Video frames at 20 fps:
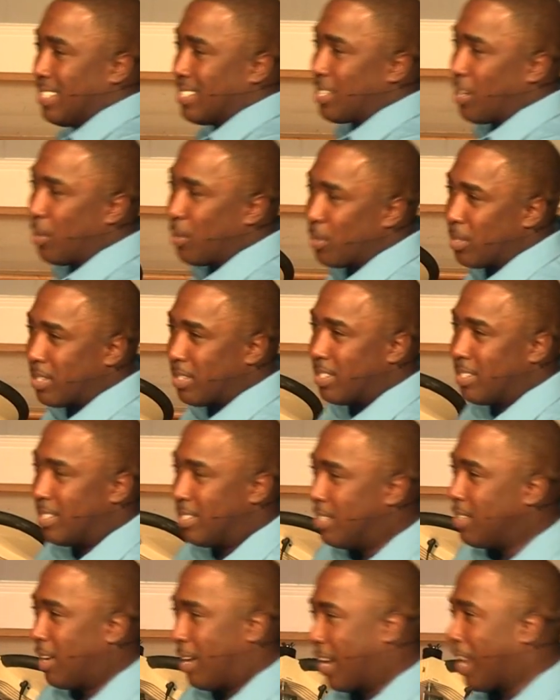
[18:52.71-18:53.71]
So,
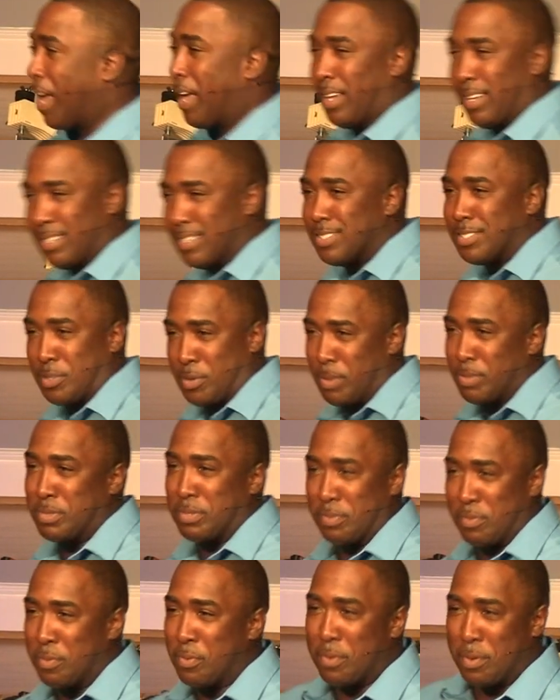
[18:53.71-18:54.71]
you know, I got
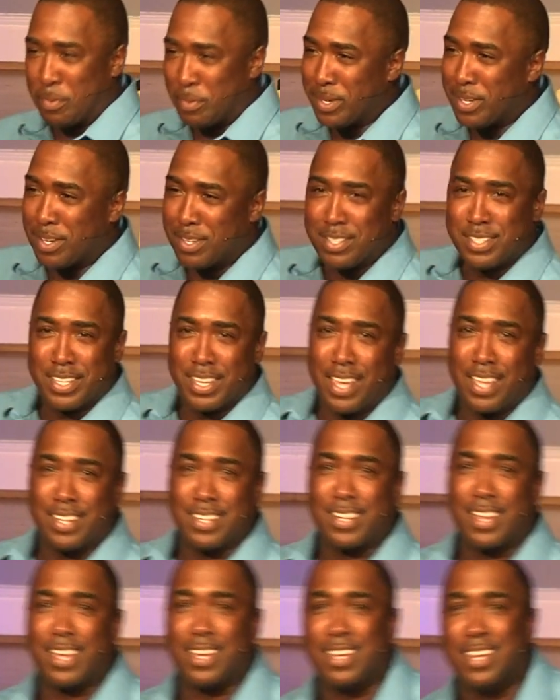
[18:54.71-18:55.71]
scripture for what we're going to look at
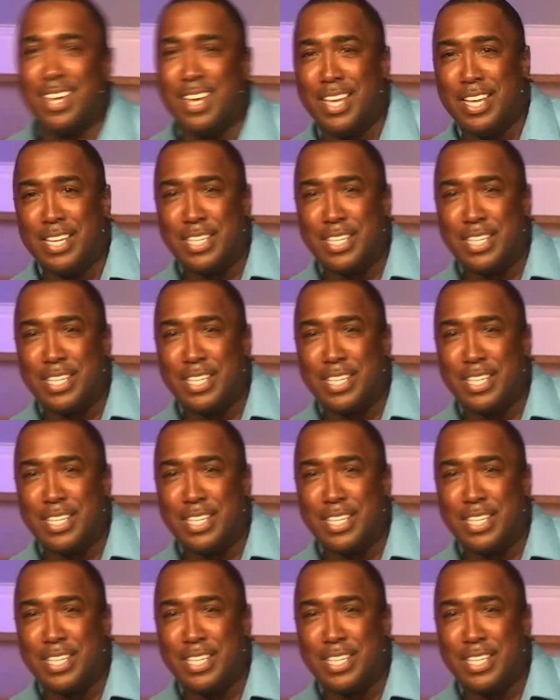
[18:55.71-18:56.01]
today.